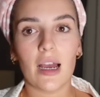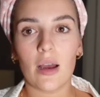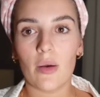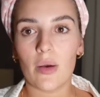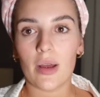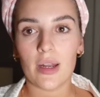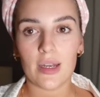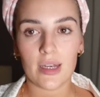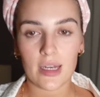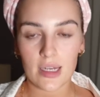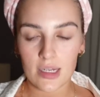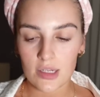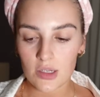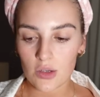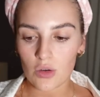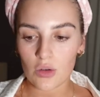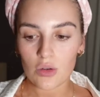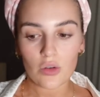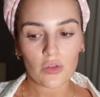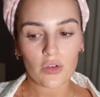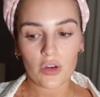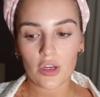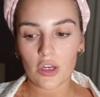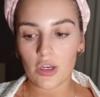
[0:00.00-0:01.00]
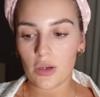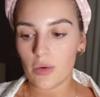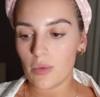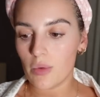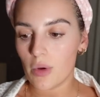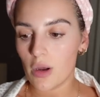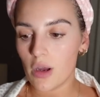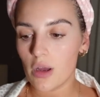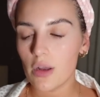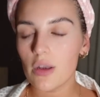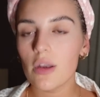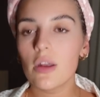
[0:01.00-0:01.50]
out. I need to order a new
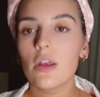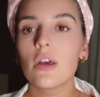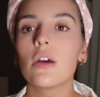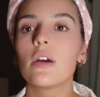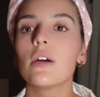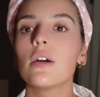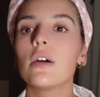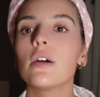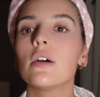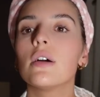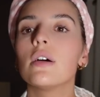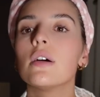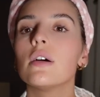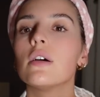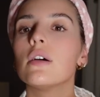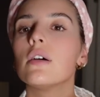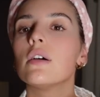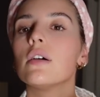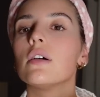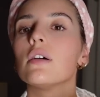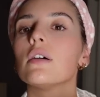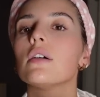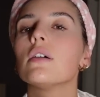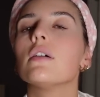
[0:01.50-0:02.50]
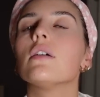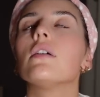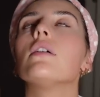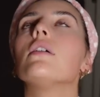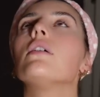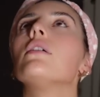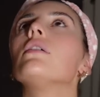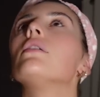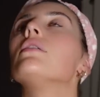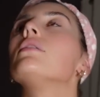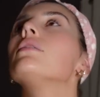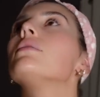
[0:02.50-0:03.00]
one.
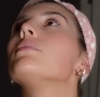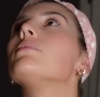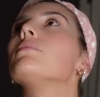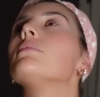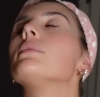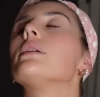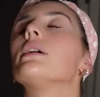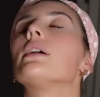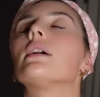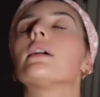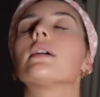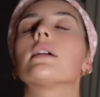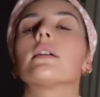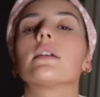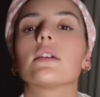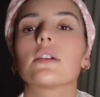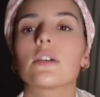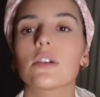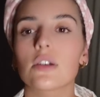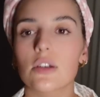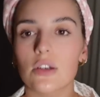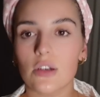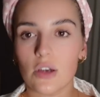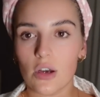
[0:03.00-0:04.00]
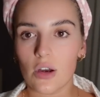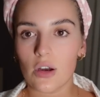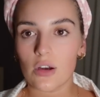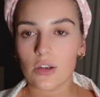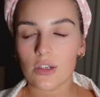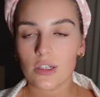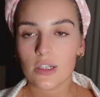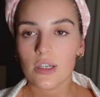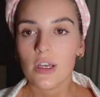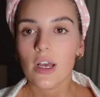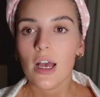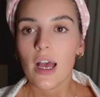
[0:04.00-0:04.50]
Oh my
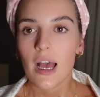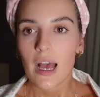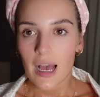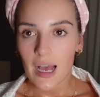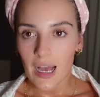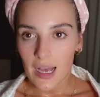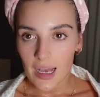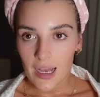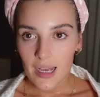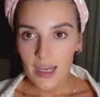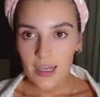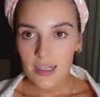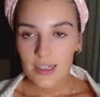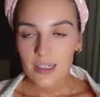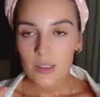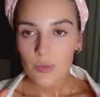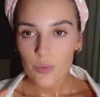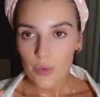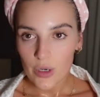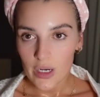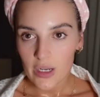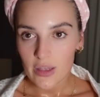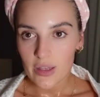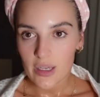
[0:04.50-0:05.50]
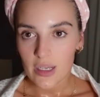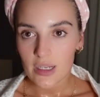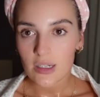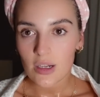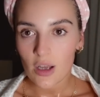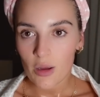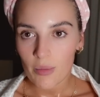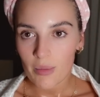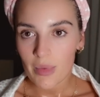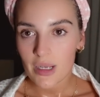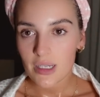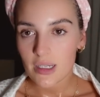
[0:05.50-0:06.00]
god. I spray this
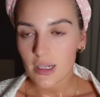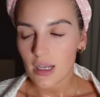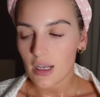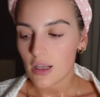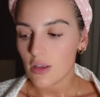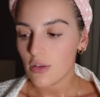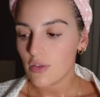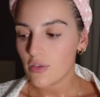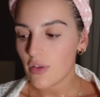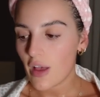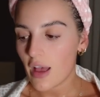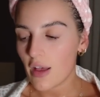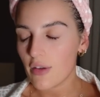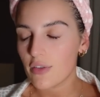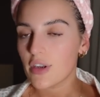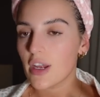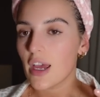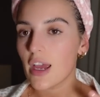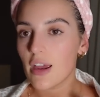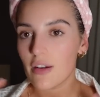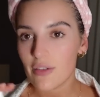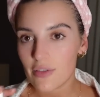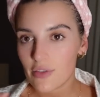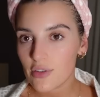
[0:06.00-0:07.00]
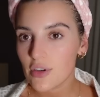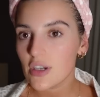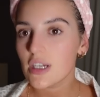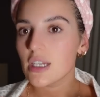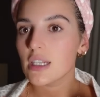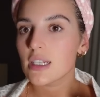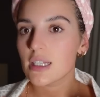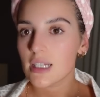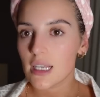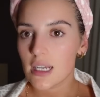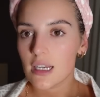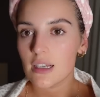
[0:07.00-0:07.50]
on myself after every
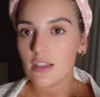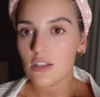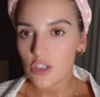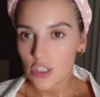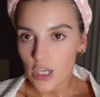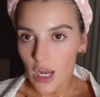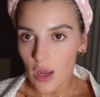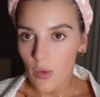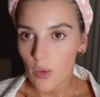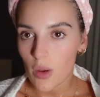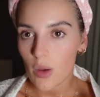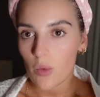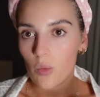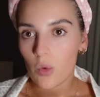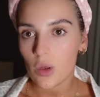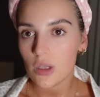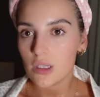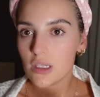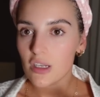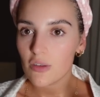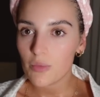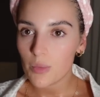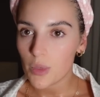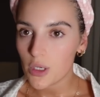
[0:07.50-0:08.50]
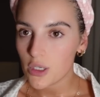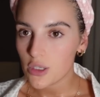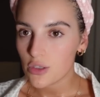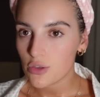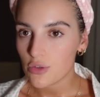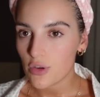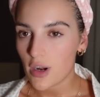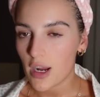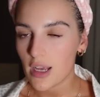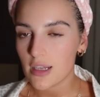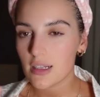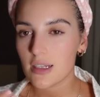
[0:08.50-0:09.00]
single shower once I've
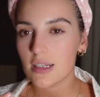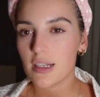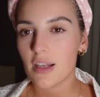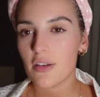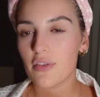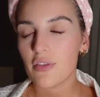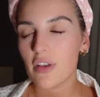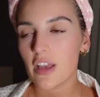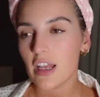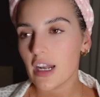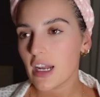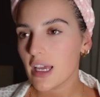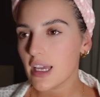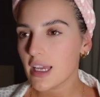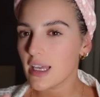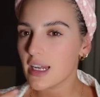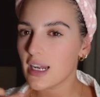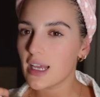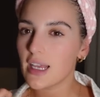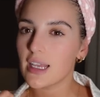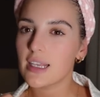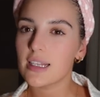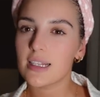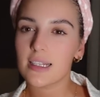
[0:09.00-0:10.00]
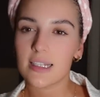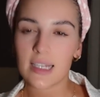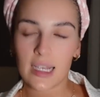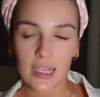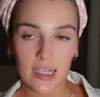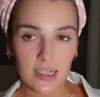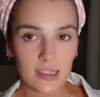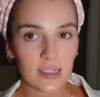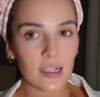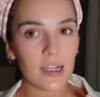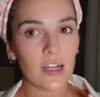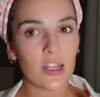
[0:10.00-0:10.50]
moisturised because I feel like it like
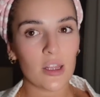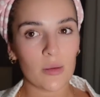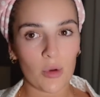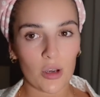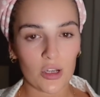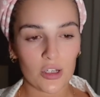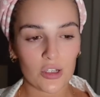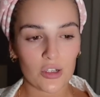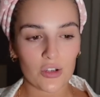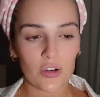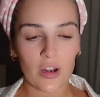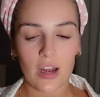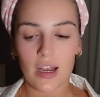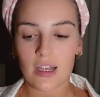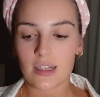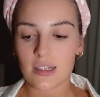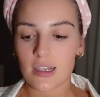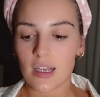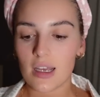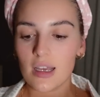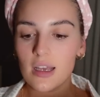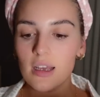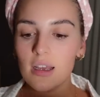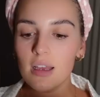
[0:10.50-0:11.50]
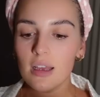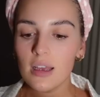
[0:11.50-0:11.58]
sinks into the moisturiser